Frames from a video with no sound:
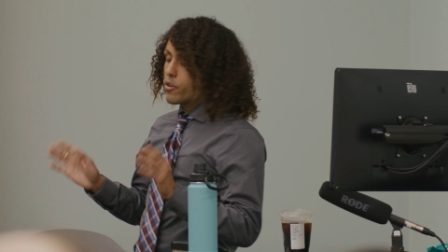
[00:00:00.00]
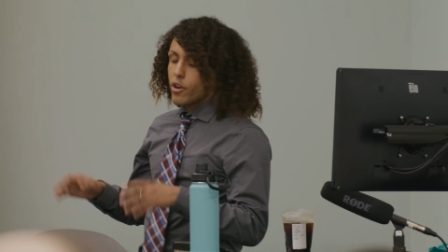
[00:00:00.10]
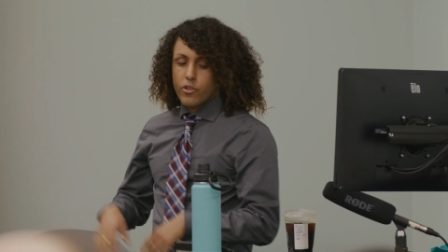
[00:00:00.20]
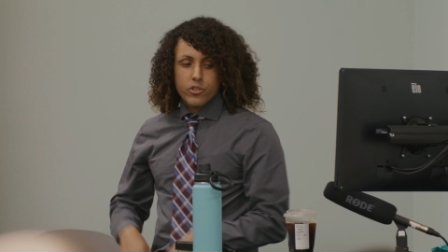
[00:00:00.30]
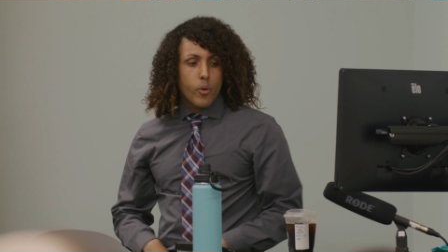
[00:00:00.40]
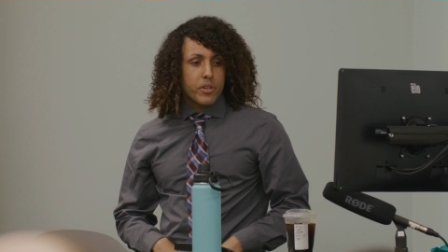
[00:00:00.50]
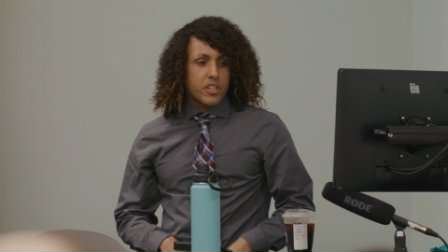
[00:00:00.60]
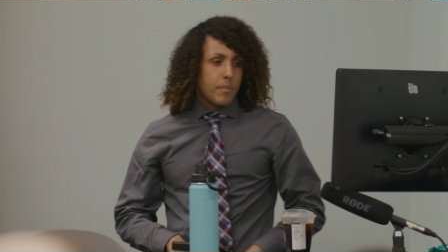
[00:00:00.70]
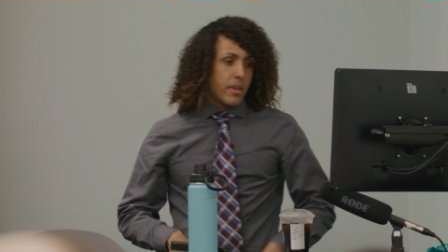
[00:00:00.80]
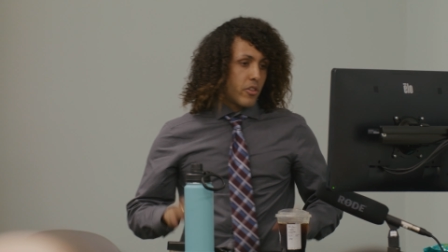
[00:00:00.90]
oh no, there's always
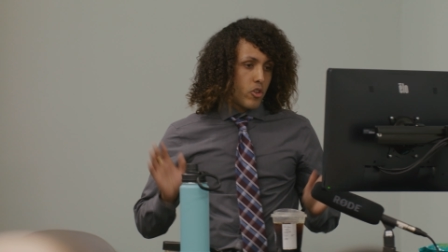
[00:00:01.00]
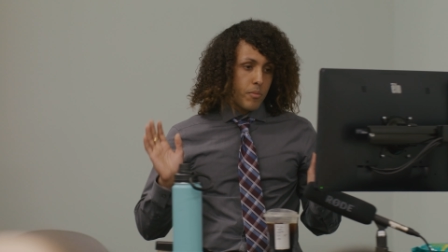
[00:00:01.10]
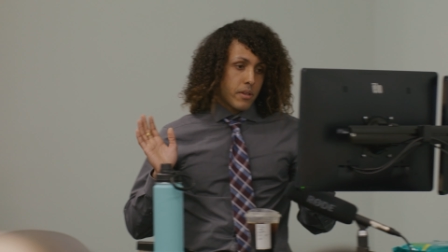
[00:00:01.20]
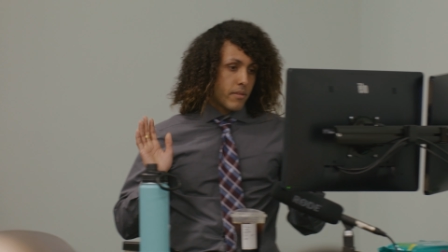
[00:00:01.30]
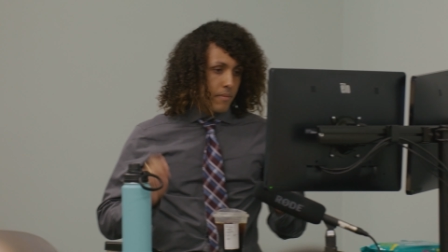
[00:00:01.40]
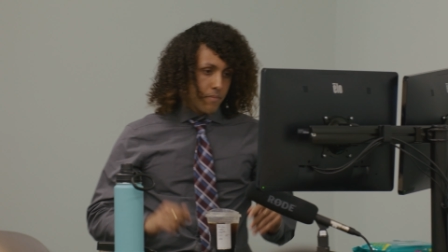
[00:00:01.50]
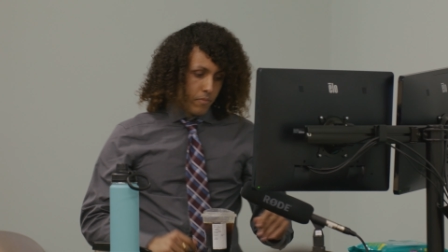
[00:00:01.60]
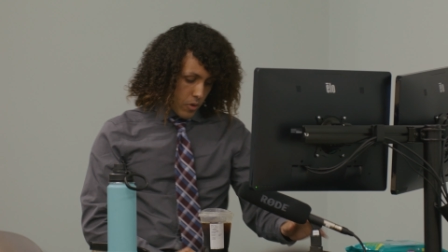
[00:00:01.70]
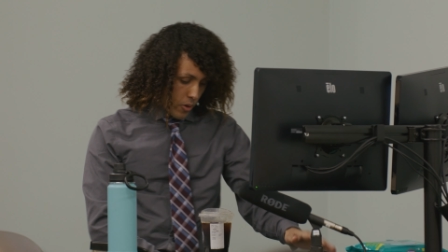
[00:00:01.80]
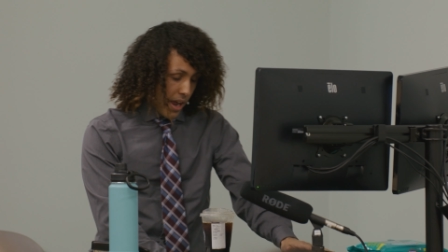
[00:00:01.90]
going to be a human.
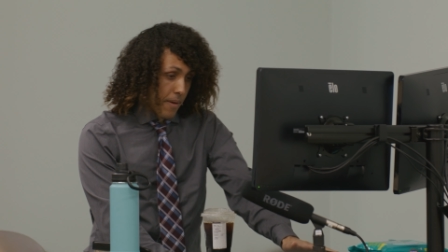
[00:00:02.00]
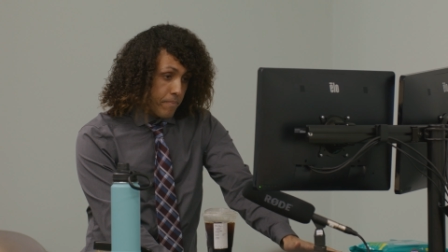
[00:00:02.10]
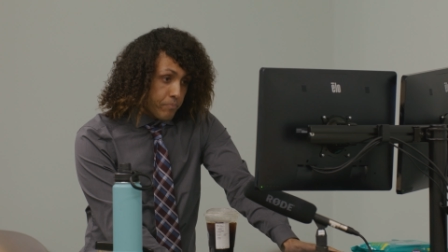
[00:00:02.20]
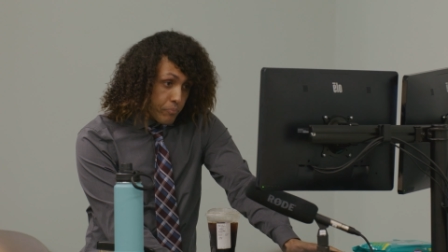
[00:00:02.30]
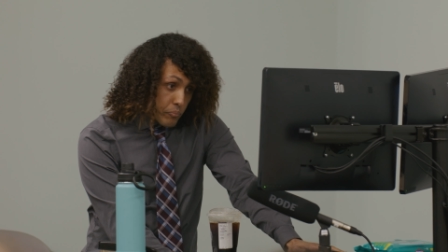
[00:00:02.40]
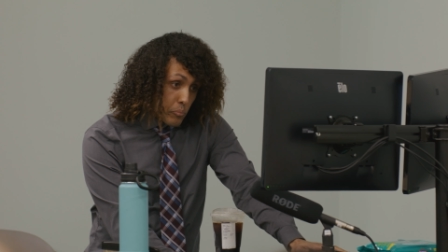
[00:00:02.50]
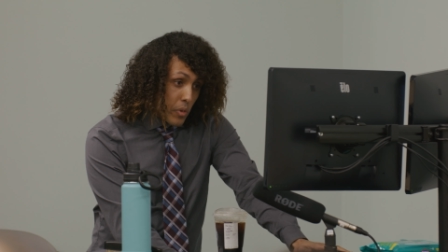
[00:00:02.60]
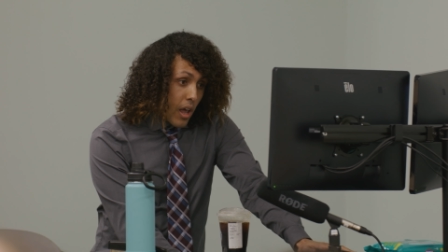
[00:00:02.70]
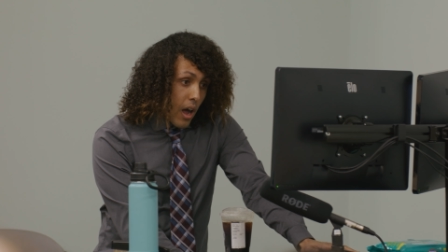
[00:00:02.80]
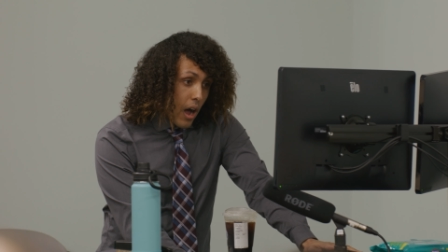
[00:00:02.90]
Okay.
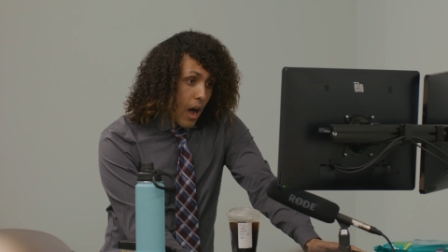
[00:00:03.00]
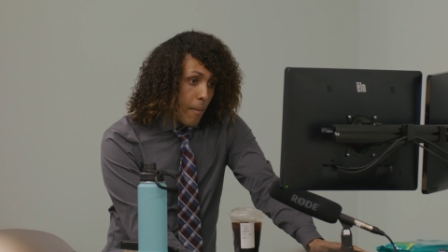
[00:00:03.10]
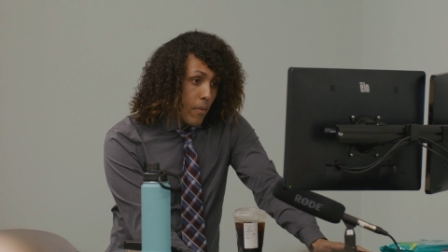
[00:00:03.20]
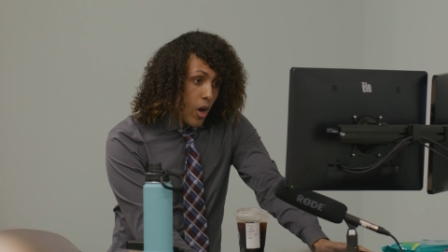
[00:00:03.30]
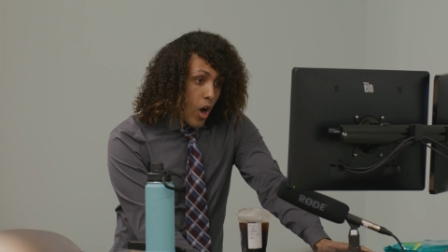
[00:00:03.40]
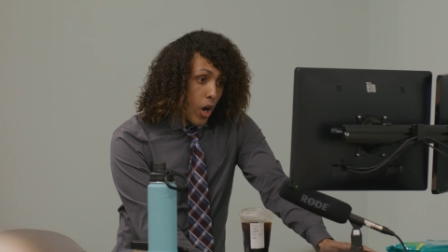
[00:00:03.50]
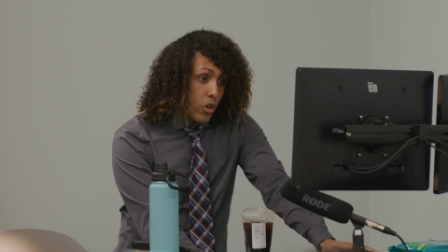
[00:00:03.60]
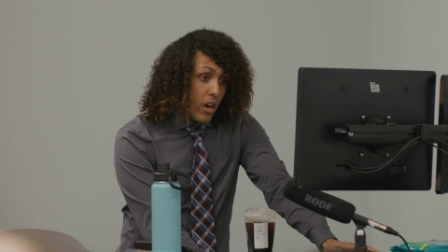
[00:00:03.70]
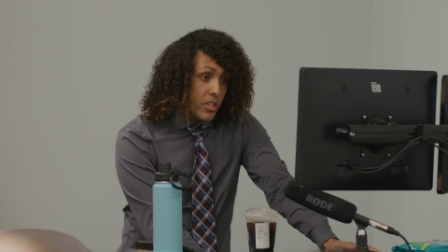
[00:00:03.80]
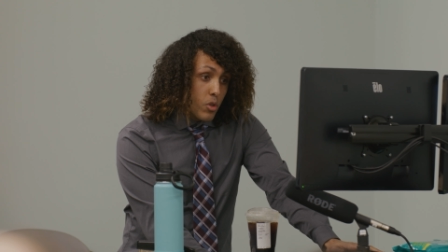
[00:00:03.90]

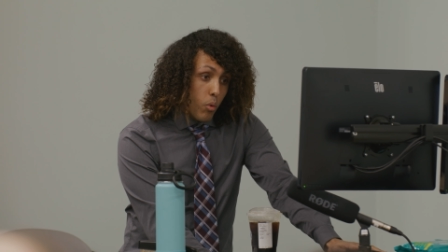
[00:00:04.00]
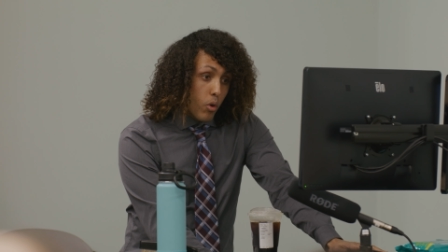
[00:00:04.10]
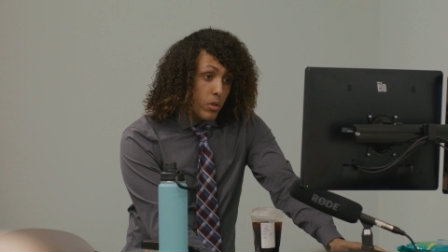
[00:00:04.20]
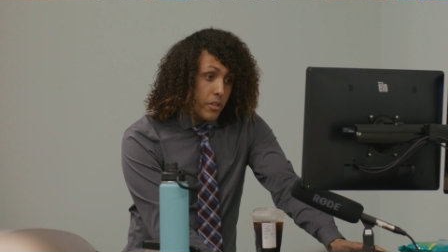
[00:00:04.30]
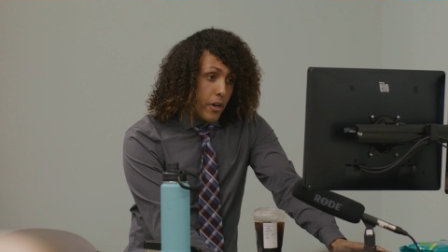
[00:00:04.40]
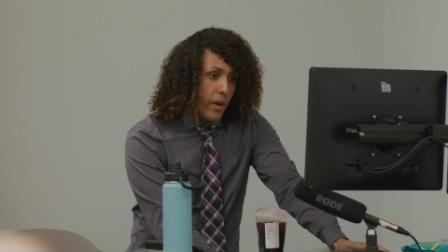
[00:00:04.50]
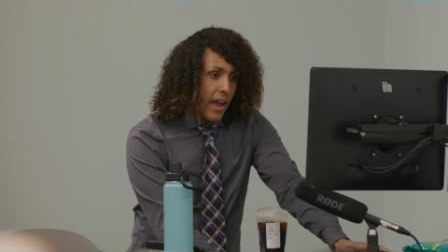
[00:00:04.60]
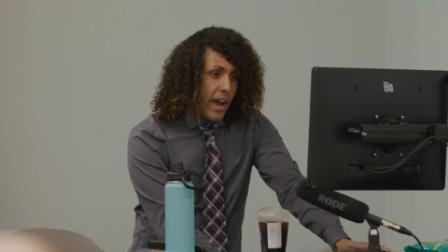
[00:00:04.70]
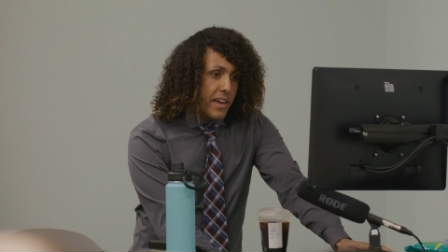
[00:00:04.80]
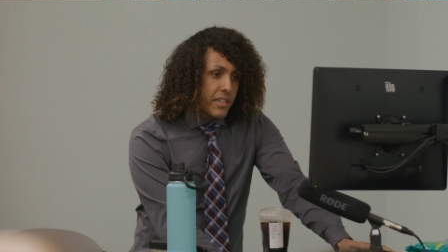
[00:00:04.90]
Across the world, though,
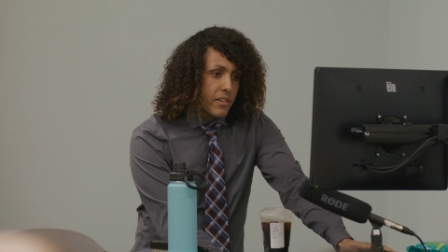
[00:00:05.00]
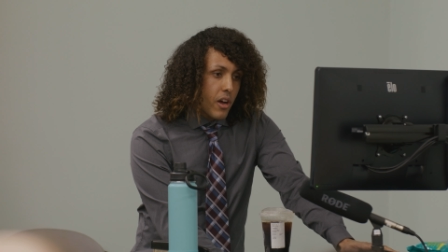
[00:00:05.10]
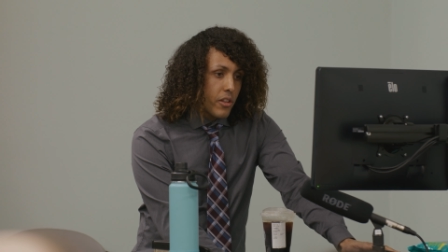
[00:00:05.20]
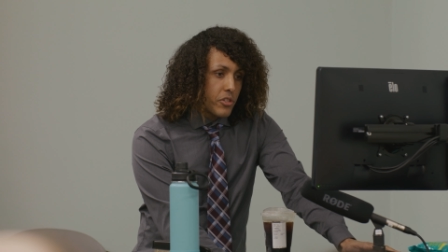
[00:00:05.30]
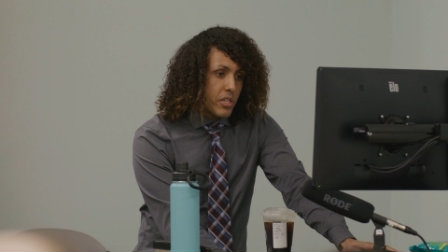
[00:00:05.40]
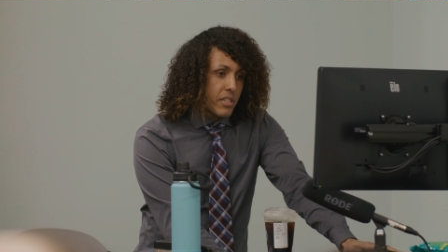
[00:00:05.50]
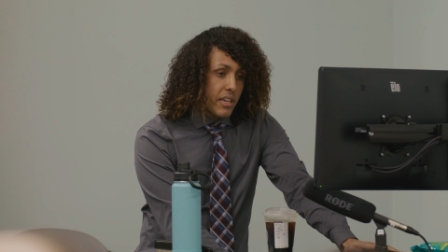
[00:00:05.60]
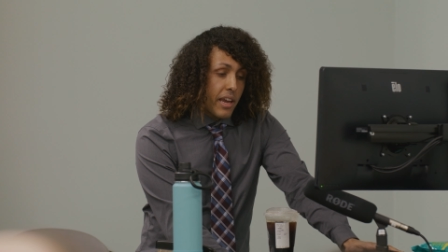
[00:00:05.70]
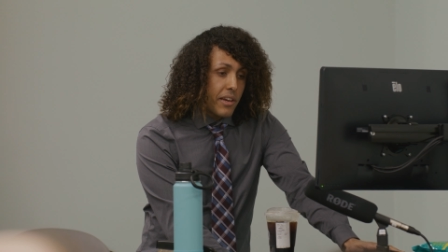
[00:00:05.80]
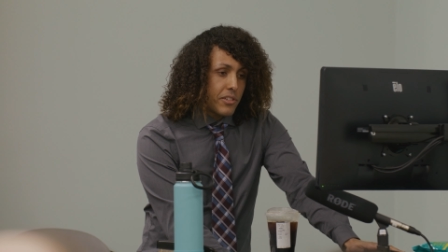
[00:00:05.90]
AI technologies
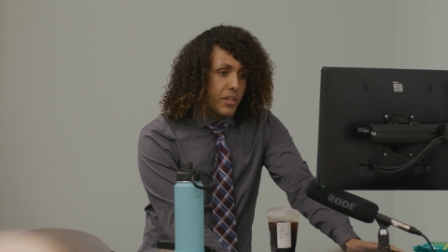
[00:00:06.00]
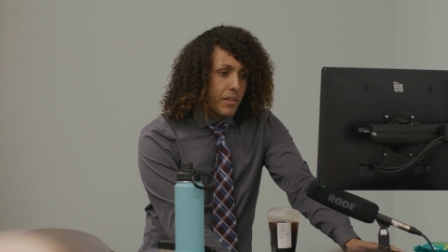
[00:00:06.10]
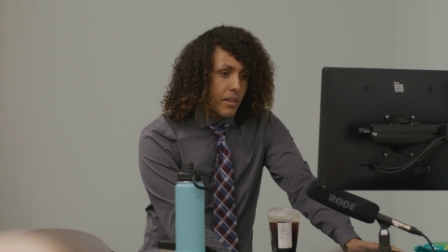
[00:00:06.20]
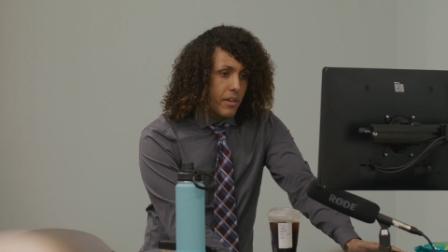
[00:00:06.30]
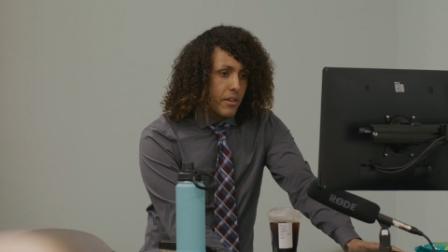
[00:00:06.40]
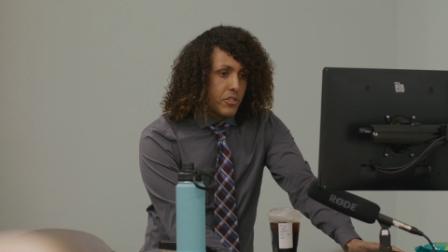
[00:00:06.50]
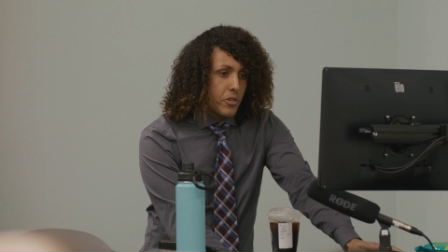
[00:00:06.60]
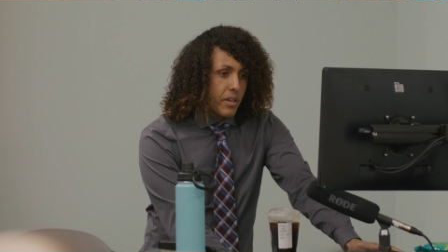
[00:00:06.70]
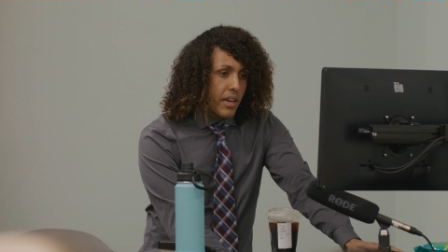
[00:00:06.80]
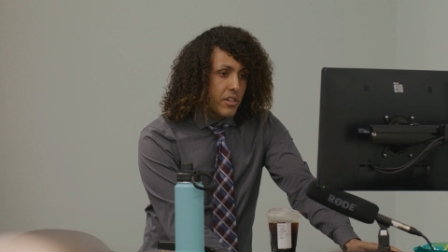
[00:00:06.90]
engaging in
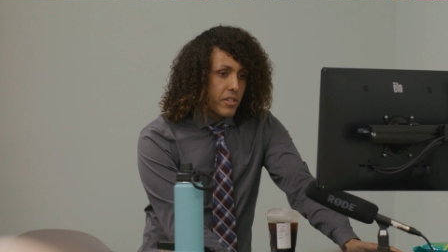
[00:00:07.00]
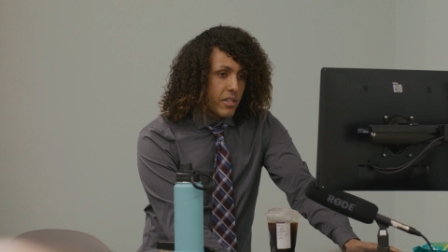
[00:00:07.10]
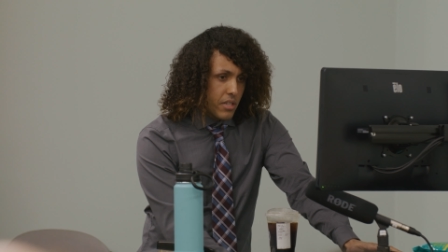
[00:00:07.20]
adjudication